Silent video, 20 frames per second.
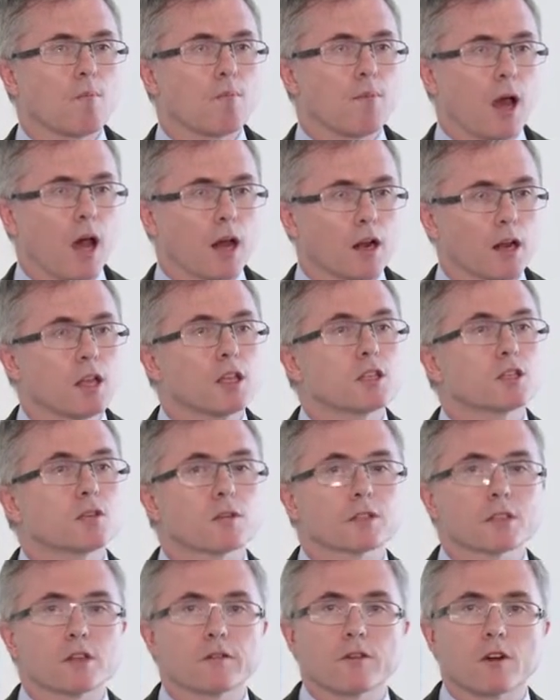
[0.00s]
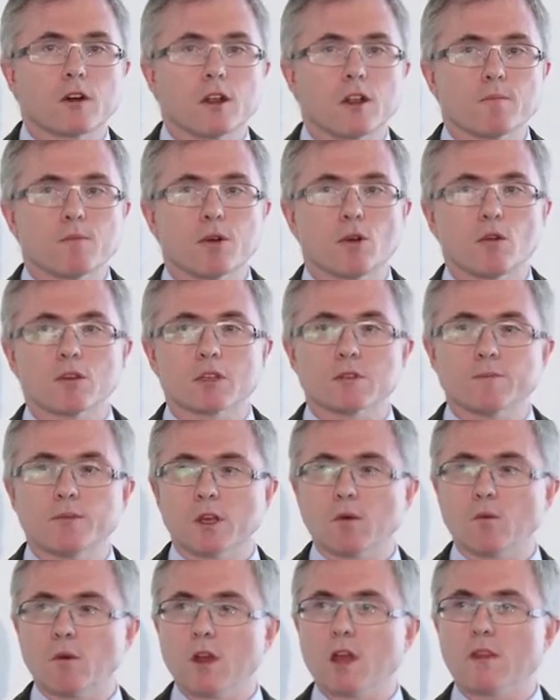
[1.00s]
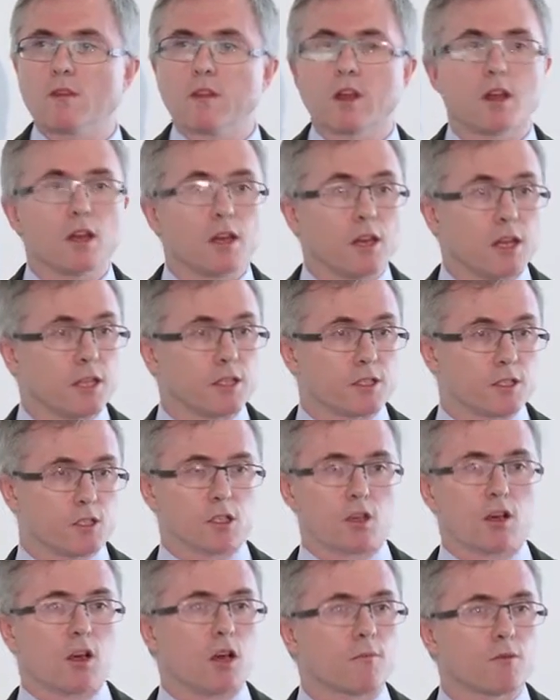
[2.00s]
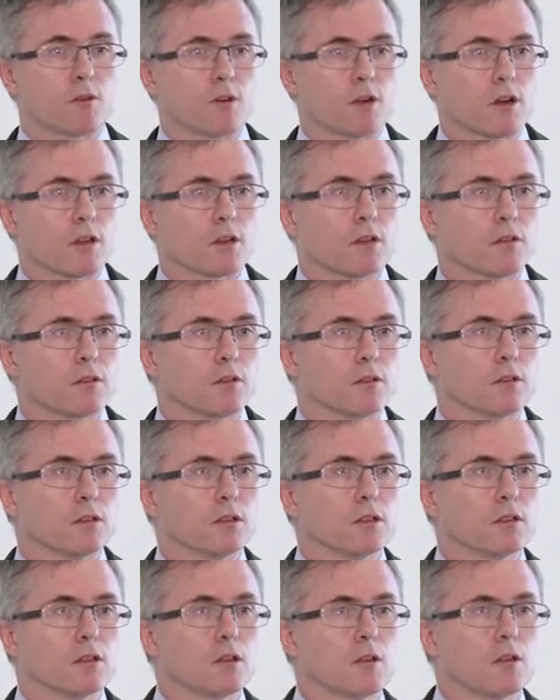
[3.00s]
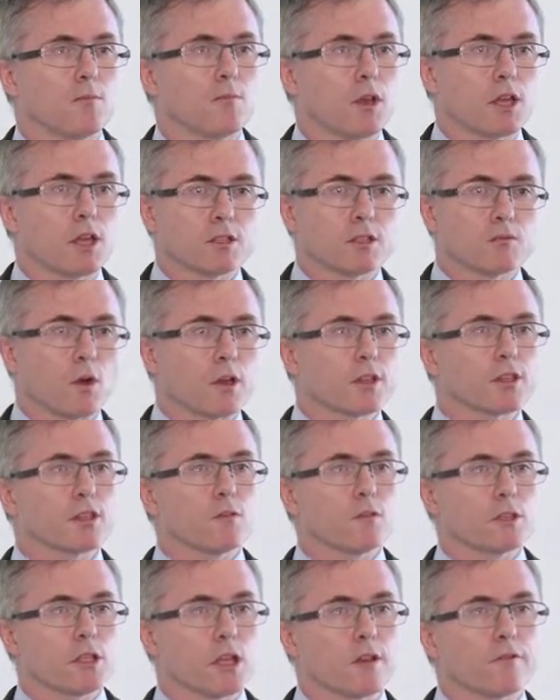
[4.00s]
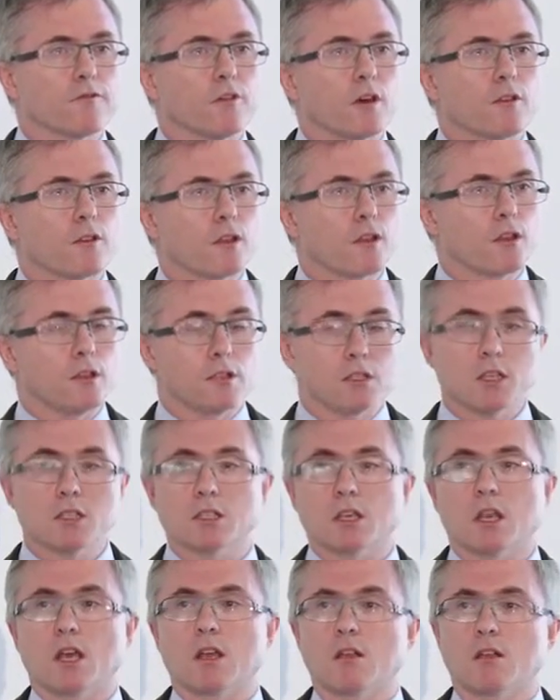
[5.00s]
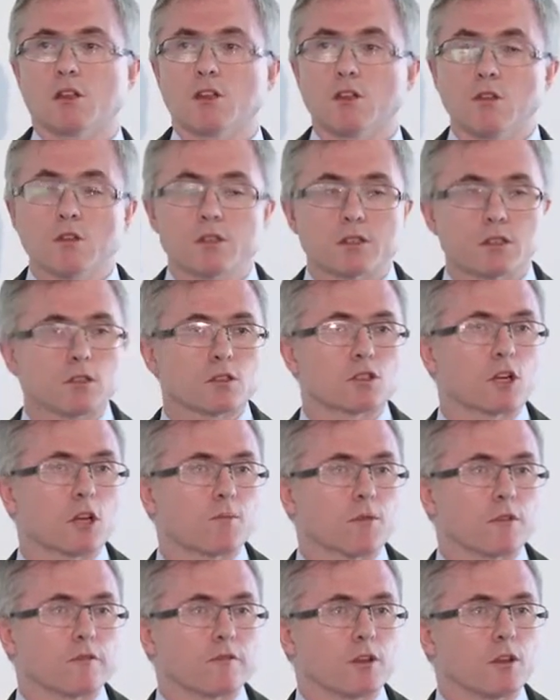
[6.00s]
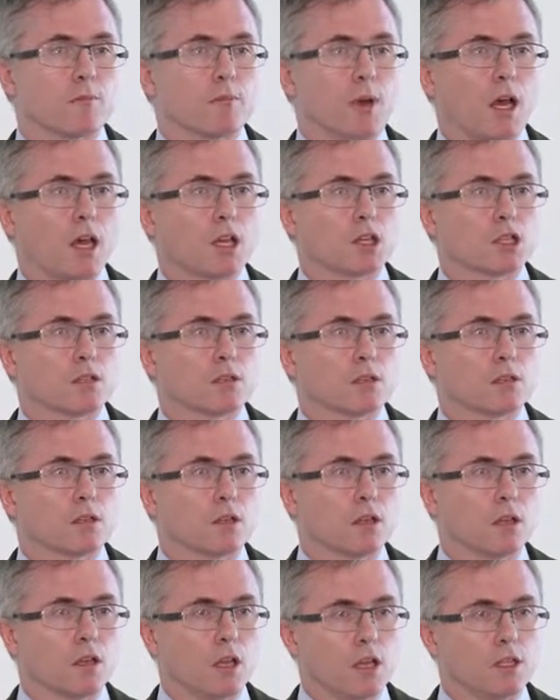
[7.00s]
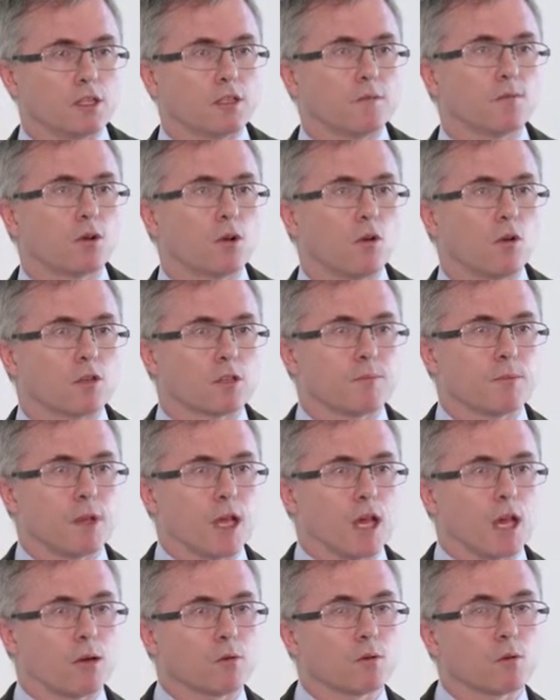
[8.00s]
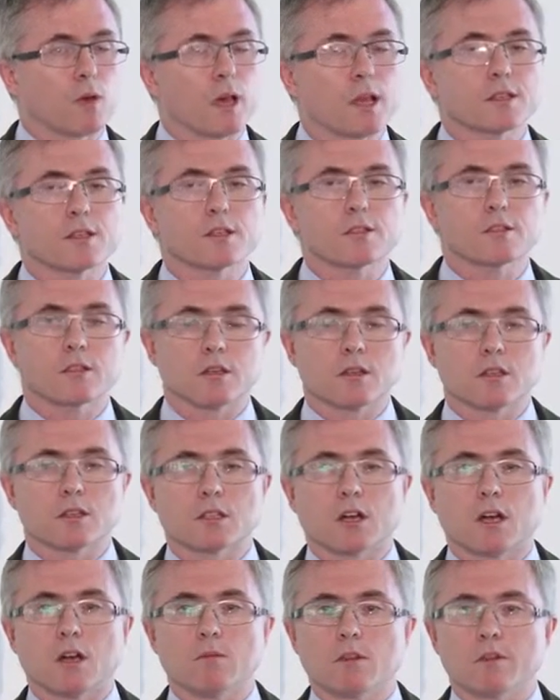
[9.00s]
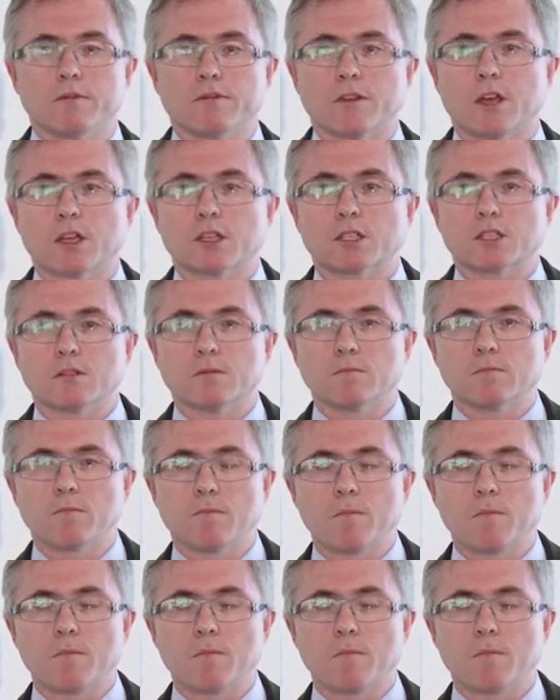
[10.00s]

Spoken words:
But it's also very important to be aware that it is time critical, because once you identify that you need to use a treatment for your patient, it's important to be able to access it in a timely fashion.